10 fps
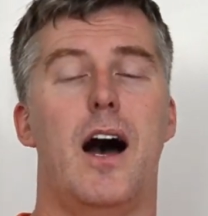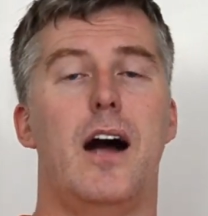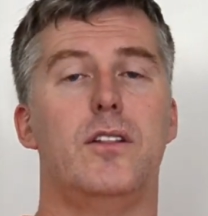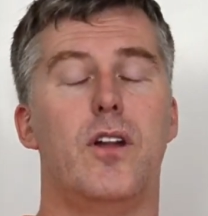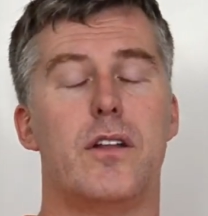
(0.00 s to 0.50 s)

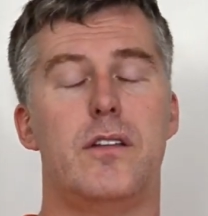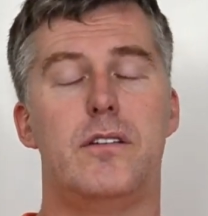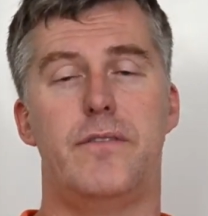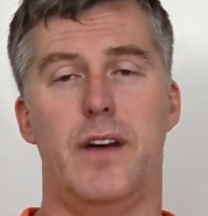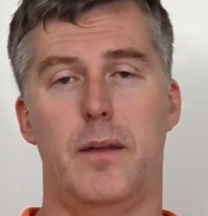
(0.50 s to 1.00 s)
A lot of the
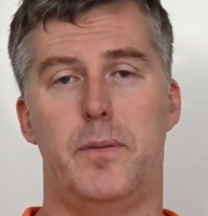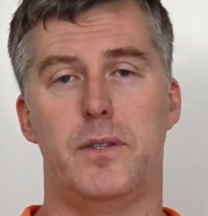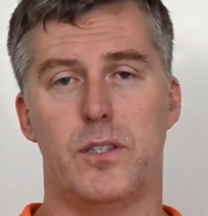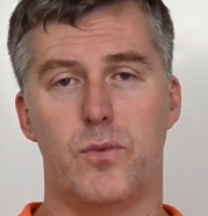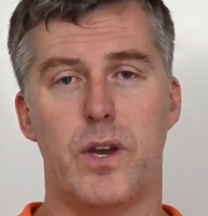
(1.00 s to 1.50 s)

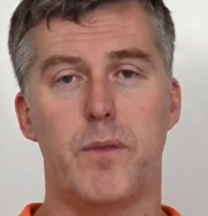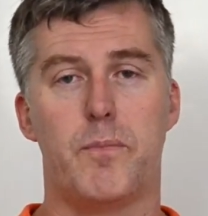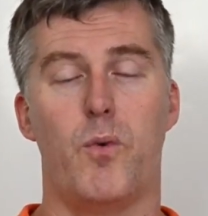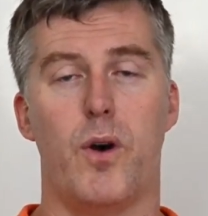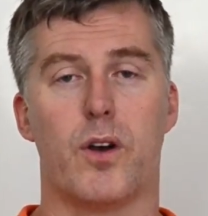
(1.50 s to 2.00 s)
developers that we
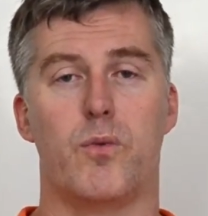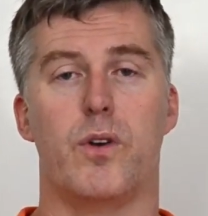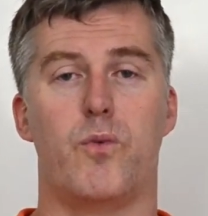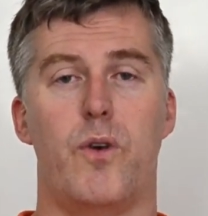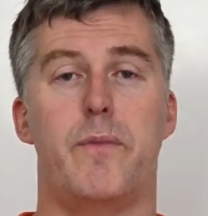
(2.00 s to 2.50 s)
work
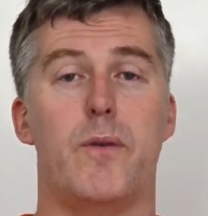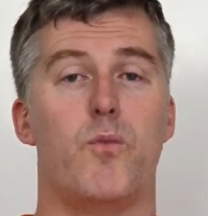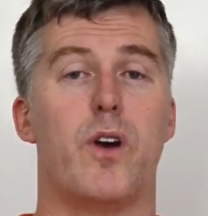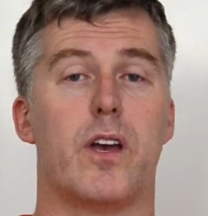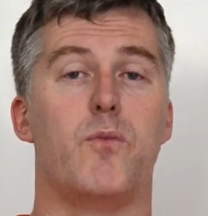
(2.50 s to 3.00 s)
with, we've been
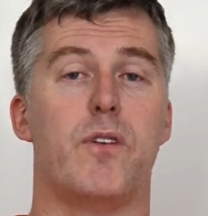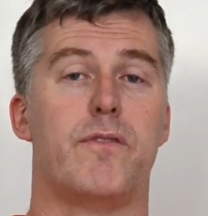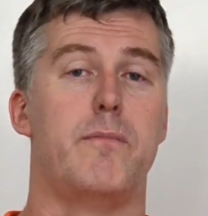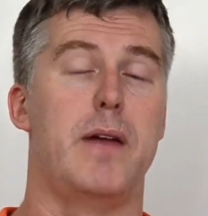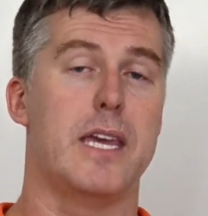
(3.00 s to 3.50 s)
working with
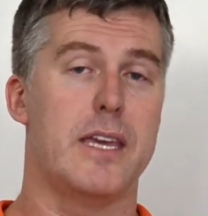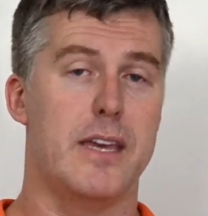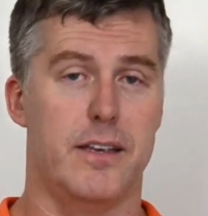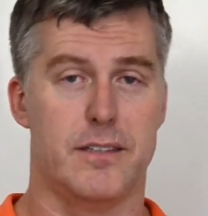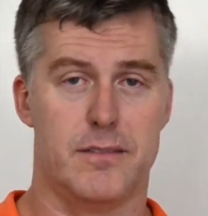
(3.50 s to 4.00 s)
for many
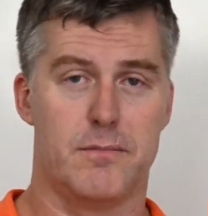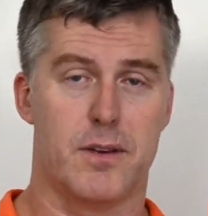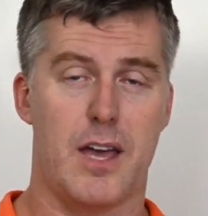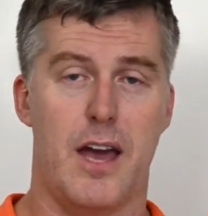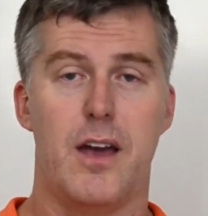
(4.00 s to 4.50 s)
years,
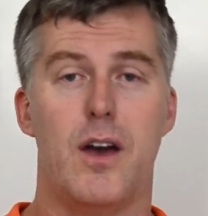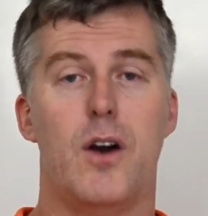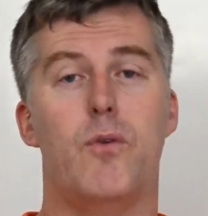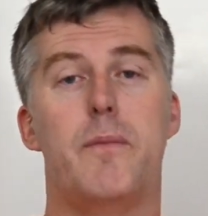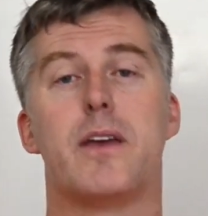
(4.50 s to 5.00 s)
okay?
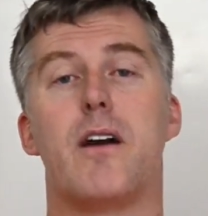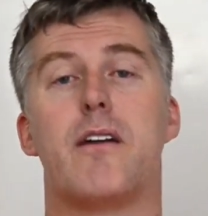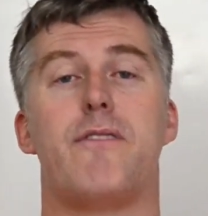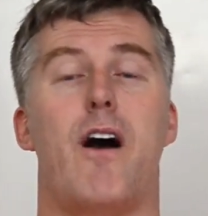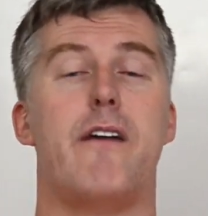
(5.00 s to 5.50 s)
We've been
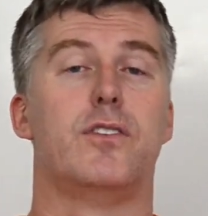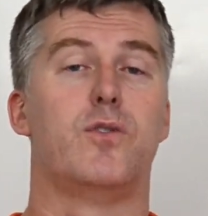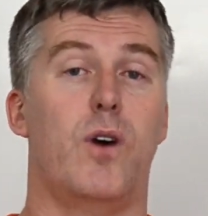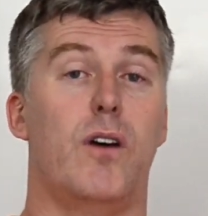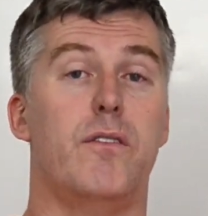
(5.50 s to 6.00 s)
going for over
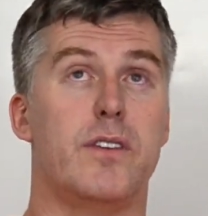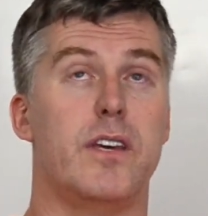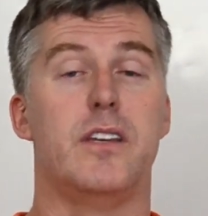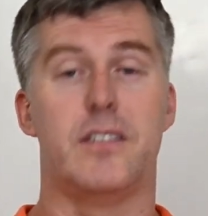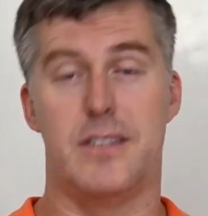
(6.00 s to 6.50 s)
12
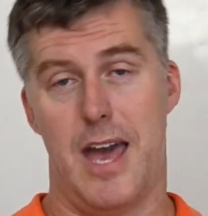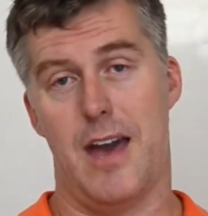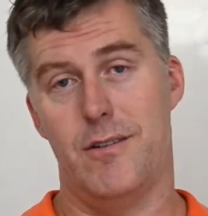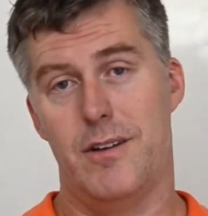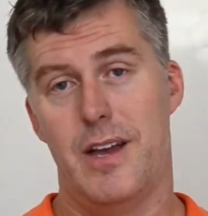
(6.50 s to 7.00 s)
years
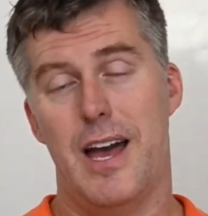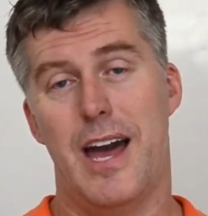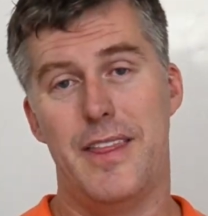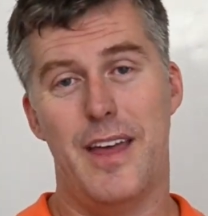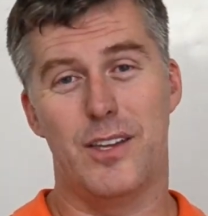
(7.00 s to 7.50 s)
now,
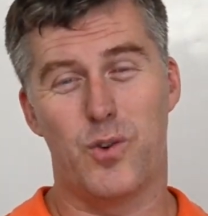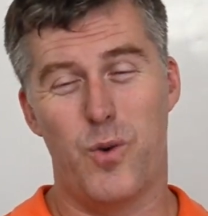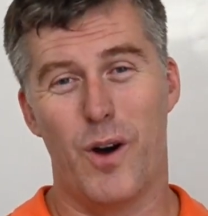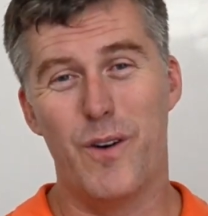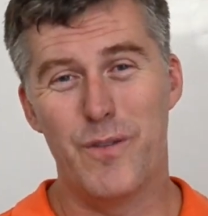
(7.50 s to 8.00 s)
and in that
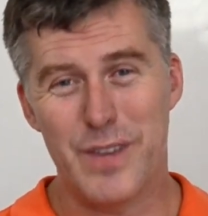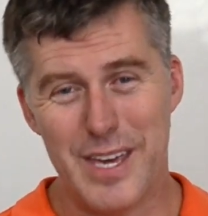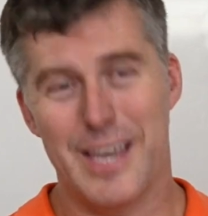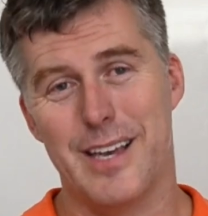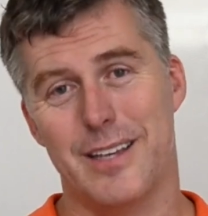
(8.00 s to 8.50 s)
12
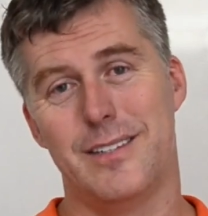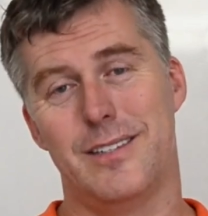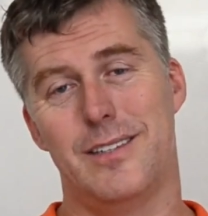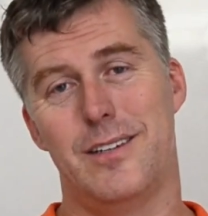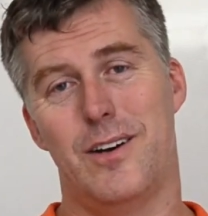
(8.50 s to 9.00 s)

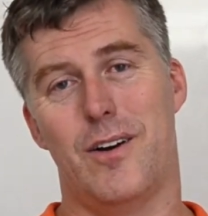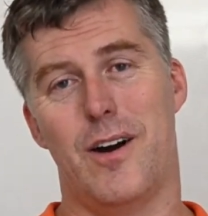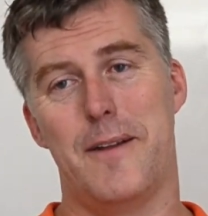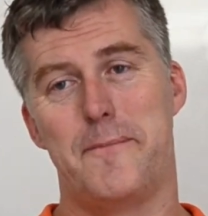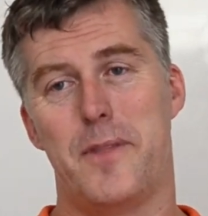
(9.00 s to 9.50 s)
years, all
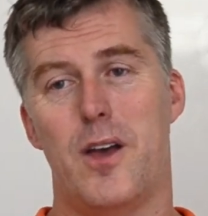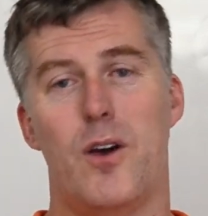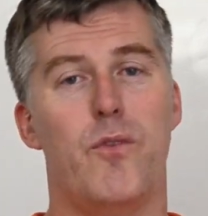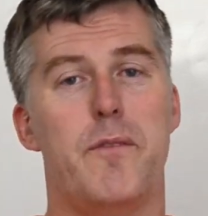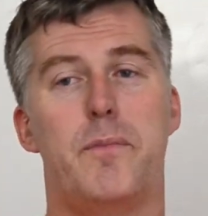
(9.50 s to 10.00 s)
right,
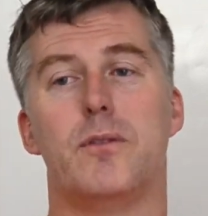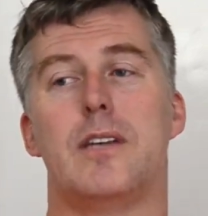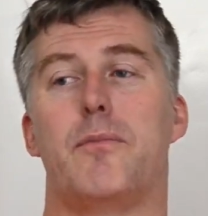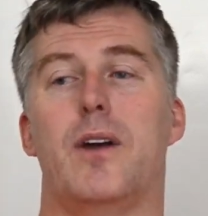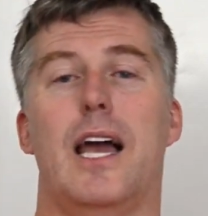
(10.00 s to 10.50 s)
we've built
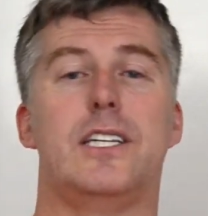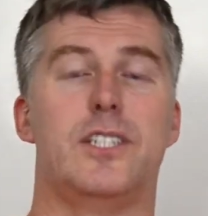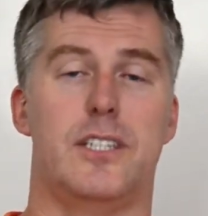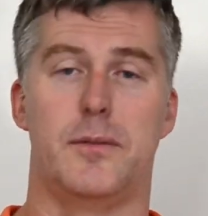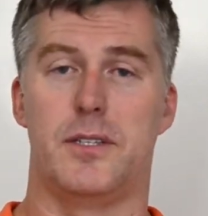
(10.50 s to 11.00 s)
up
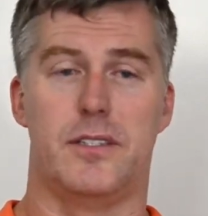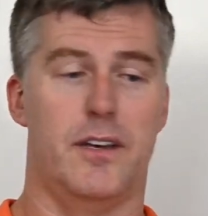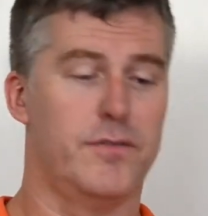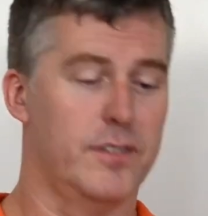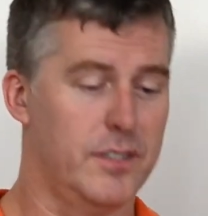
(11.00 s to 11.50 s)
relationships. And
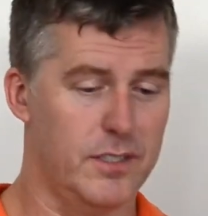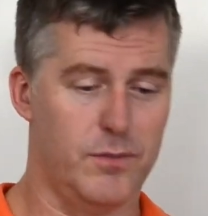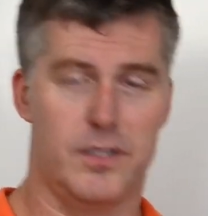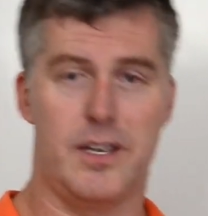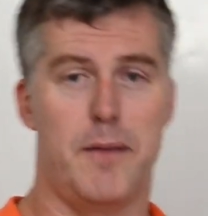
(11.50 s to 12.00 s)
so, for instance,
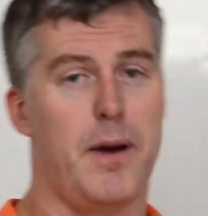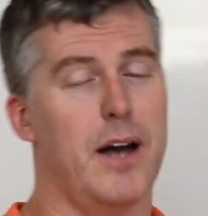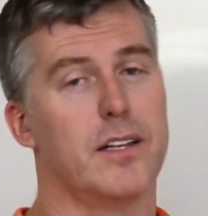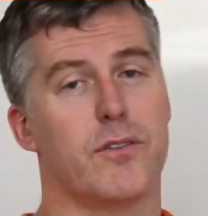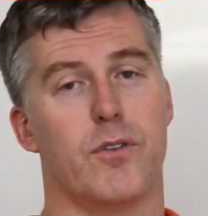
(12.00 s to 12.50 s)
with, say,
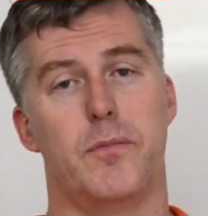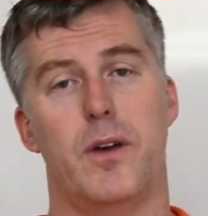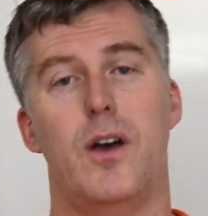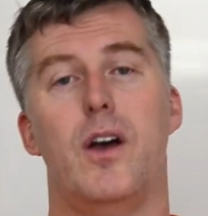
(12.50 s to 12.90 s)
Barclay Group,